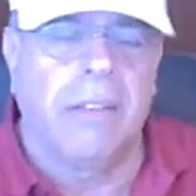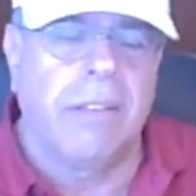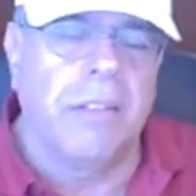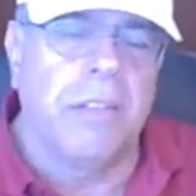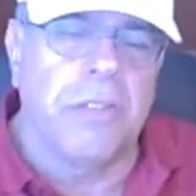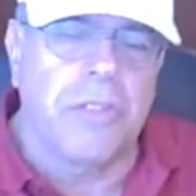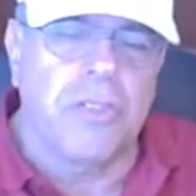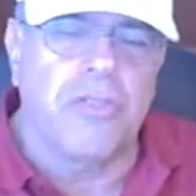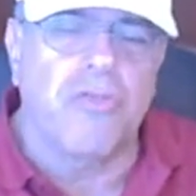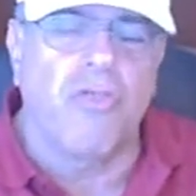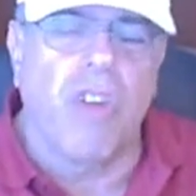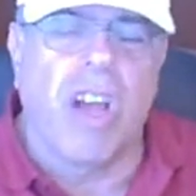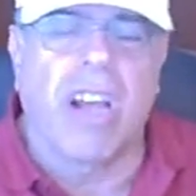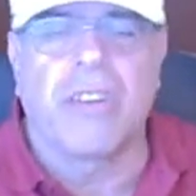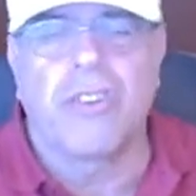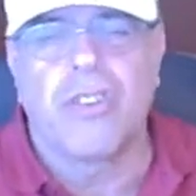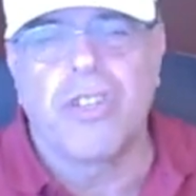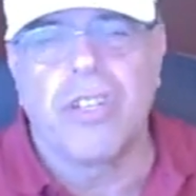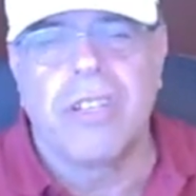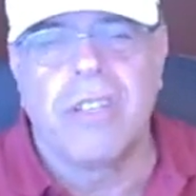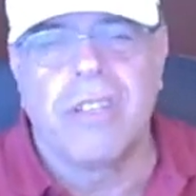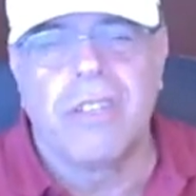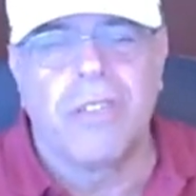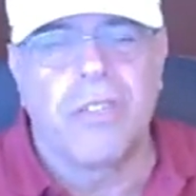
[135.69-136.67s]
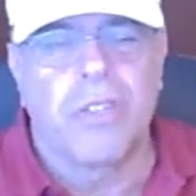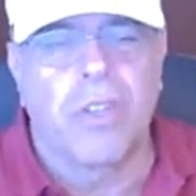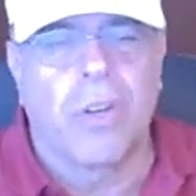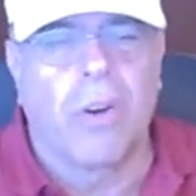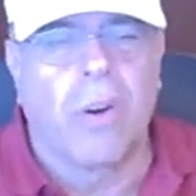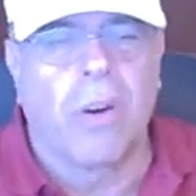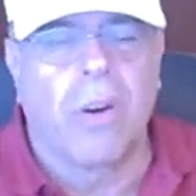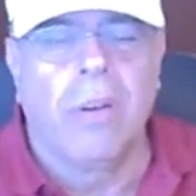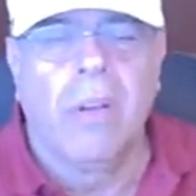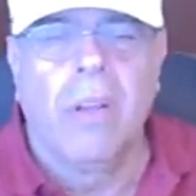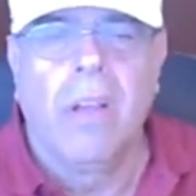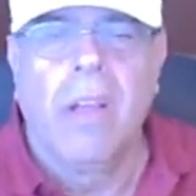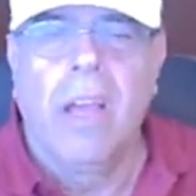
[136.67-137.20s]
instructions,
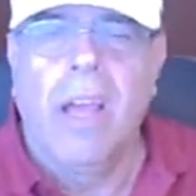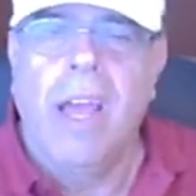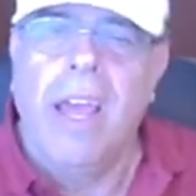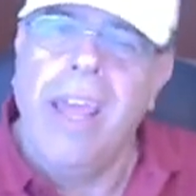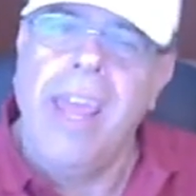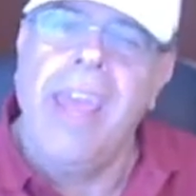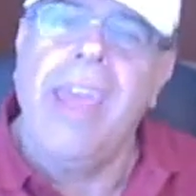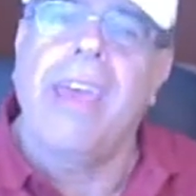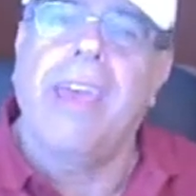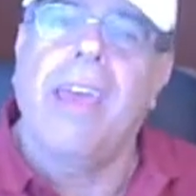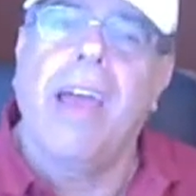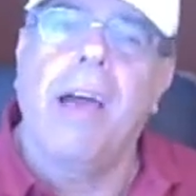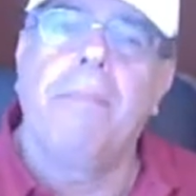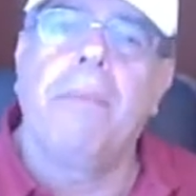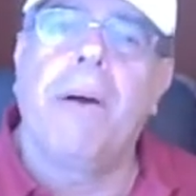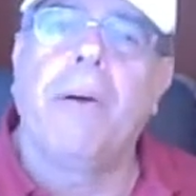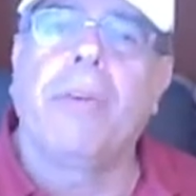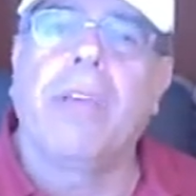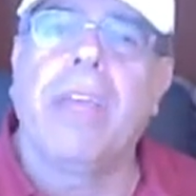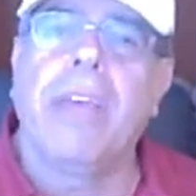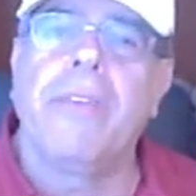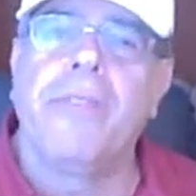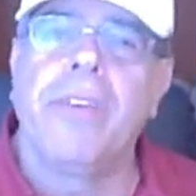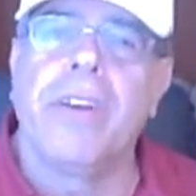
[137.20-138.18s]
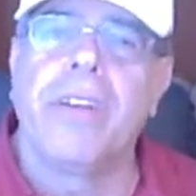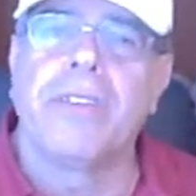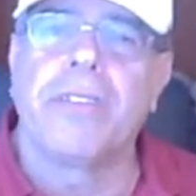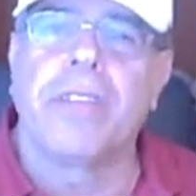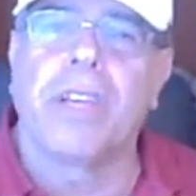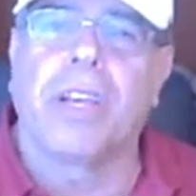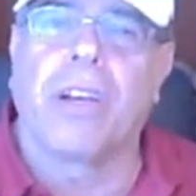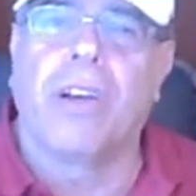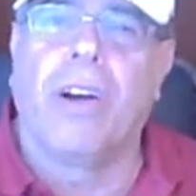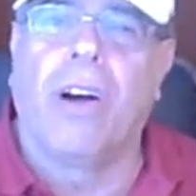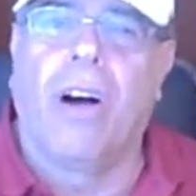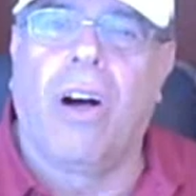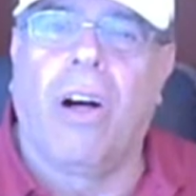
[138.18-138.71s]
or hey, how about giving us a
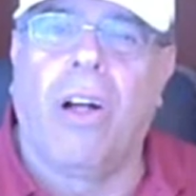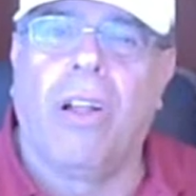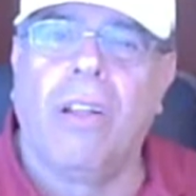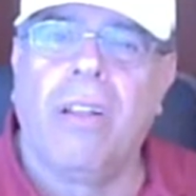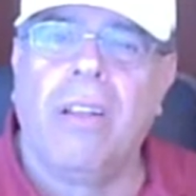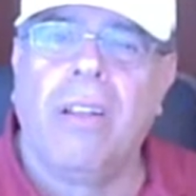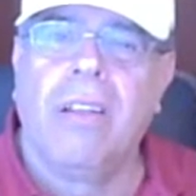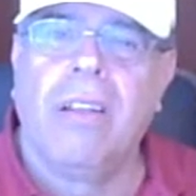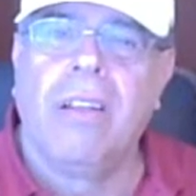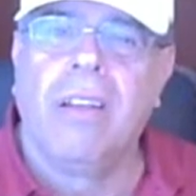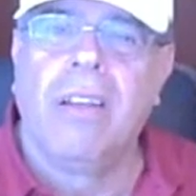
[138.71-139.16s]
call?